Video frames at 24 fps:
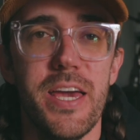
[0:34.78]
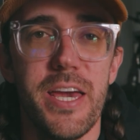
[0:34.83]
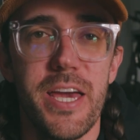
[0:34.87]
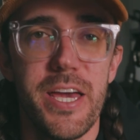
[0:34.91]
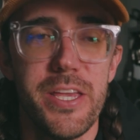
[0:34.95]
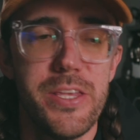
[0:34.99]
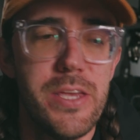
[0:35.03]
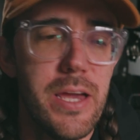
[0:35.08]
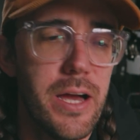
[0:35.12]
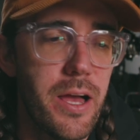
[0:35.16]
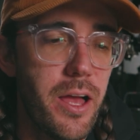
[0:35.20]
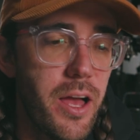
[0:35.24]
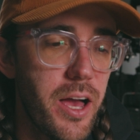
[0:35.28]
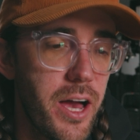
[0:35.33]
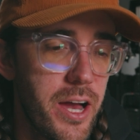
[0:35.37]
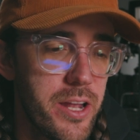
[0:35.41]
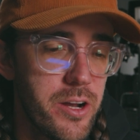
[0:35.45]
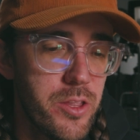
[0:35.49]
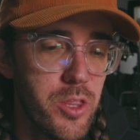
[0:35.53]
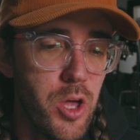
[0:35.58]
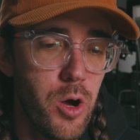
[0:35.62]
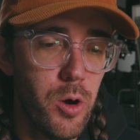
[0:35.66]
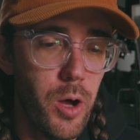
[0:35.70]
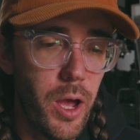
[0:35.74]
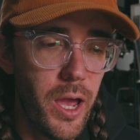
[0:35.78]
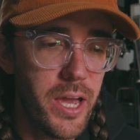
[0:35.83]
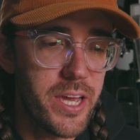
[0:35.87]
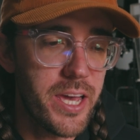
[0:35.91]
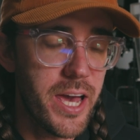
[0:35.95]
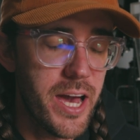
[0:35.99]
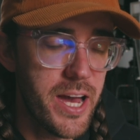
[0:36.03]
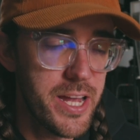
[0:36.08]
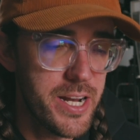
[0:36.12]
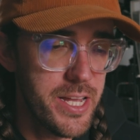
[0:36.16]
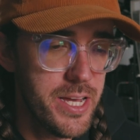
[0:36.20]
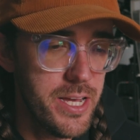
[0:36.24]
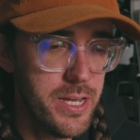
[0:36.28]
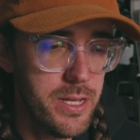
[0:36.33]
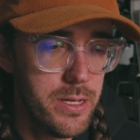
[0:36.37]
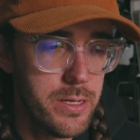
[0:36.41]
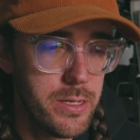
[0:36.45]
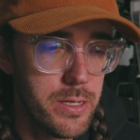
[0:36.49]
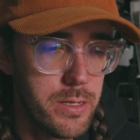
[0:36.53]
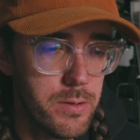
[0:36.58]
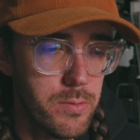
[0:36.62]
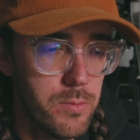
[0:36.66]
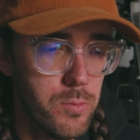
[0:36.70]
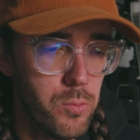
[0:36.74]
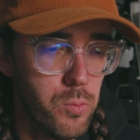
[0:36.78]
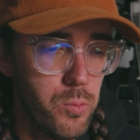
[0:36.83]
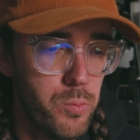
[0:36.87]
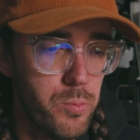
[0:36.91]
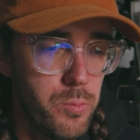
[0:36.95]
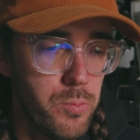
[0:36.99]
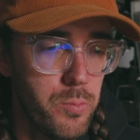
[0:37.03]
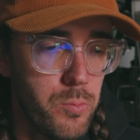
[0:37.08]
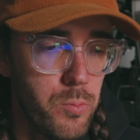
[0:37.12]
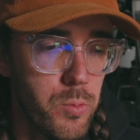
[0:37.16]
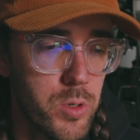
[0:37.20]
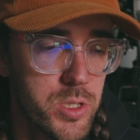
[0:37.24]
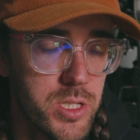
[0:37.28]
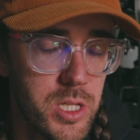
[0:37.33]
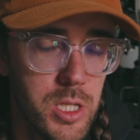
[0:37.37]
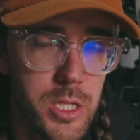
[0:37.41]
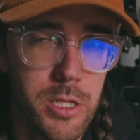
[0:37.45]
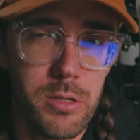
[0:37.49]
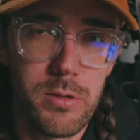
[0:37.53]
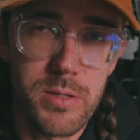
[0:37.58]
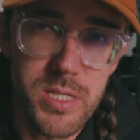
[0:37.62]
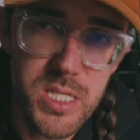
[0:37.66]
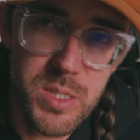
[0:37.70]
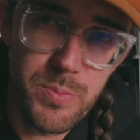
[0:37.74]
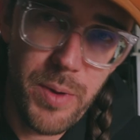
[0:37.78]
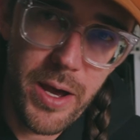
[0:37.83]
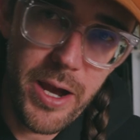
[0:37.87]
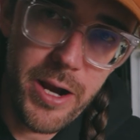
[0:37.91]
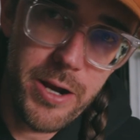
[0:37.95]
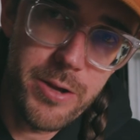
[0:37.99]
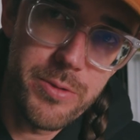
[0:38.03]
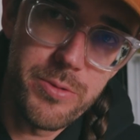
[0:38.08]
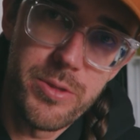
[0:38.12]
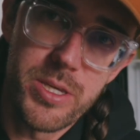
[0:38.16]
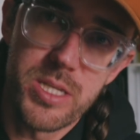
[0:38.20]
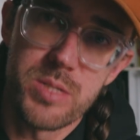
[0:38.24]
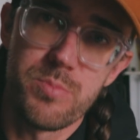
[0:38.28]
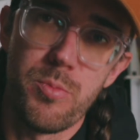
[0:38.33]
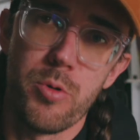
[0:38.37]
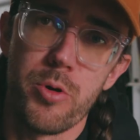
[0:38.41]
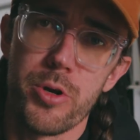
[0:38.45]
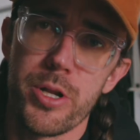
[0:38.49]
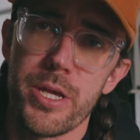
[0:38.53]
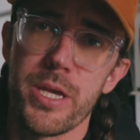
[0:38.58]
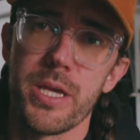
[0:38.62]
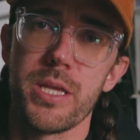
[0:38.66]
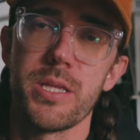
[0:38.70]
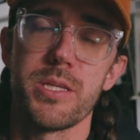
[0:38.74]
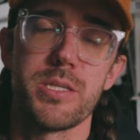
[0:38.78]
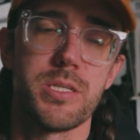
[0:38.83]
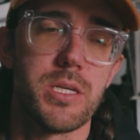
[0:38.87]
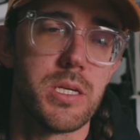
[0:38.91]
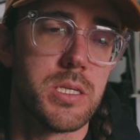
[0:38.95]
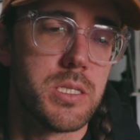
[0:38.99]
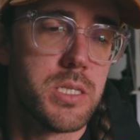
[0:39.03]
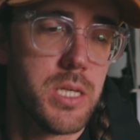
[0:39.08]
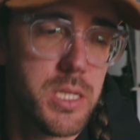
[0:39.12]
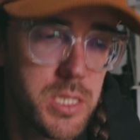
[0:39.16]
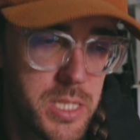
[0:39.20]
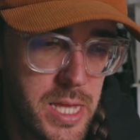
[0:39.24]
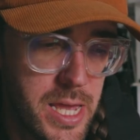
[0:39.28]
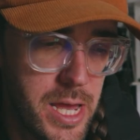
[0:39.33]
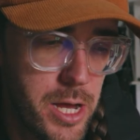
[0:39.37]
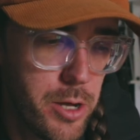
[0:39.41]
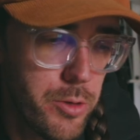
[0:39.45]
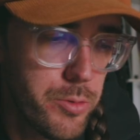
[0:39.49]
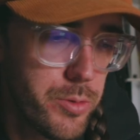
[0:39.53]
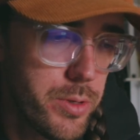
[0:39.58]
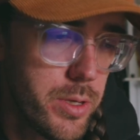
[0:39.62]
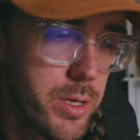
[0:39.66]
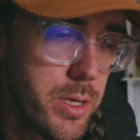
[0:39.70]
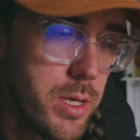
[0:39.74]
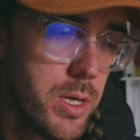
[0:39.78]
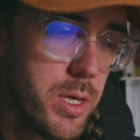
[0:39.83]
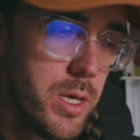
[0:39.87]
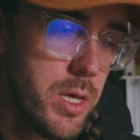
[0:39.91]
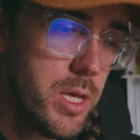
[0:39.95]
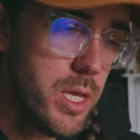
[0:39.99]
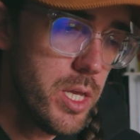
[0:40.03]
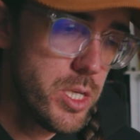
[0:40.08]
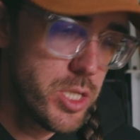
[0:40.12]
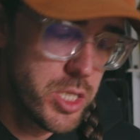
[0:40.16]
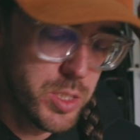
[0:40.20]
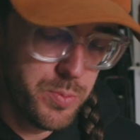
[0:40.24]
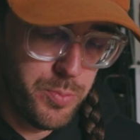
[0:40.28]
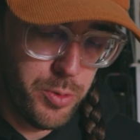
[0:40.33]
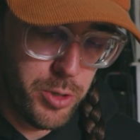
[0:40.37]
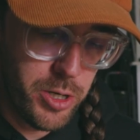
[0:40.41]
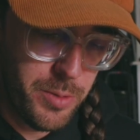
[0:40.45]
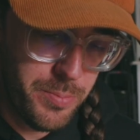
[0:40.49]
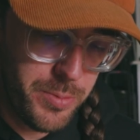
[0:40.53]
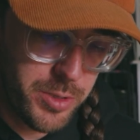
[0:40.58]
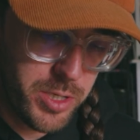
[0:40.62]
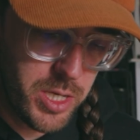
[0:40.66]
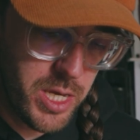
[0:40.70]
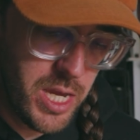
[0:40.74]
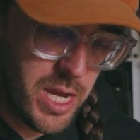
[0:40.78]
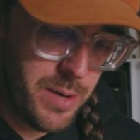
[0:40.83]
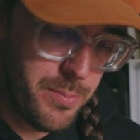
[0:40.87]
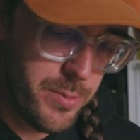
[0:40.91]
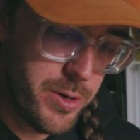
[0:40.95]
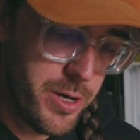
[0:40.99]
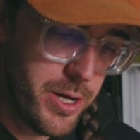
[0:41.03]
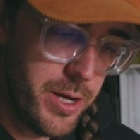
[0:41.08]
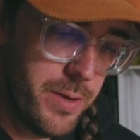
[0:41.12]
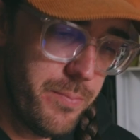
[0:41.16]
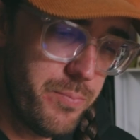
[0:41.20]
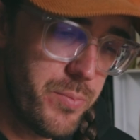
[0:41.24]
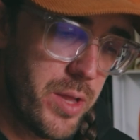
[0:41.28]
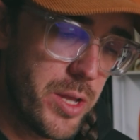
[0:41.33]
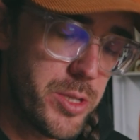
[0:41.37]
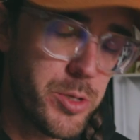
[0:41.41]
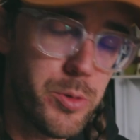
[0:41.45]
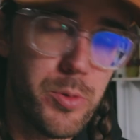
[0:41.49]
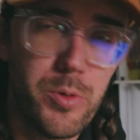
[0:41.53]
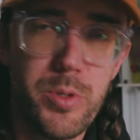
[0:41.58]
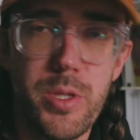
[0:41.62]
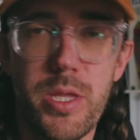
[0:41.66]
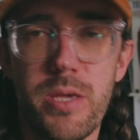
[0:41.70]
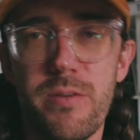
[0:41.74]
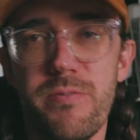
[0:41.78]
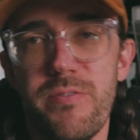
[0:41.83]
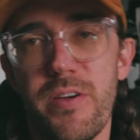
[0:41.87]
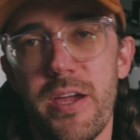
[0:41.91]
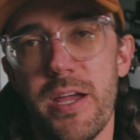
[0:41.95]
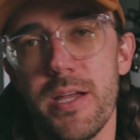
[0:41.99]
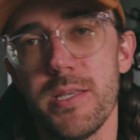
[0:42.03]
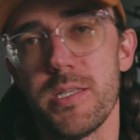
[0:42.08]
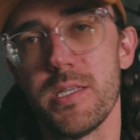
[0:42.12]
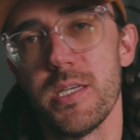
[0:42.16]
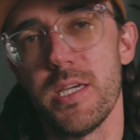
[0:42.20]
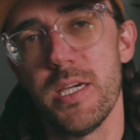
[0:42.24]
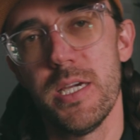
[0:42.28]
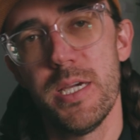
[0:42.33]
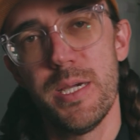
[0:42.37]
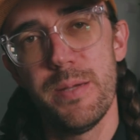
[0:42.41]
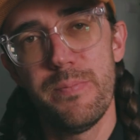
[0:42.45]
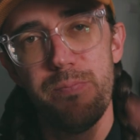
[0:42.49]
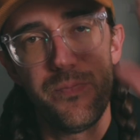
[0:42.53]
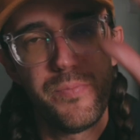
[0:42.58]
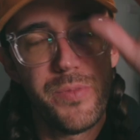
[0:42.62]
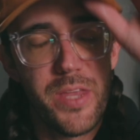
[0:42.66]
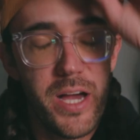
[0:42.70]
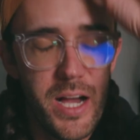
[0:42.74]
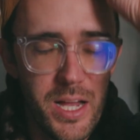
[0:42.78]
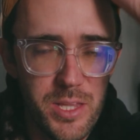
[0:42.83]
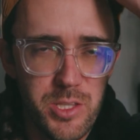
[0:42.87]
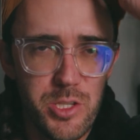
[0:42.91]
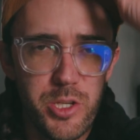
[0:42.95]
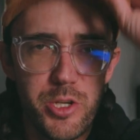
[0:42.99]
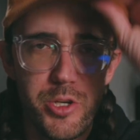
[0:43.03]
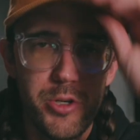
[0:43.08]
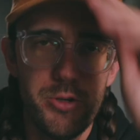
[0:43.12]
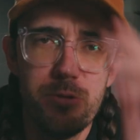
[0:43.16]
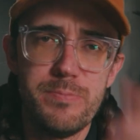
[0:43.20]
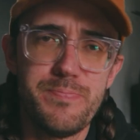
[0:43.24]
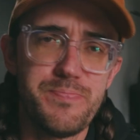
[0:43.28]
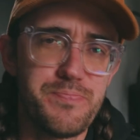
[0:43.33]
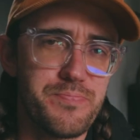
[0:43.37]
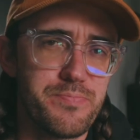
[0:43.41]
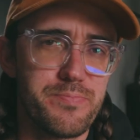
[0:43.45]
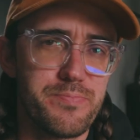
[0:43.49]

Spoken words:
And yeah, I don't know. I kind of was a little inspired this morning to sit down, just put up the camera, not do anything fancy, not do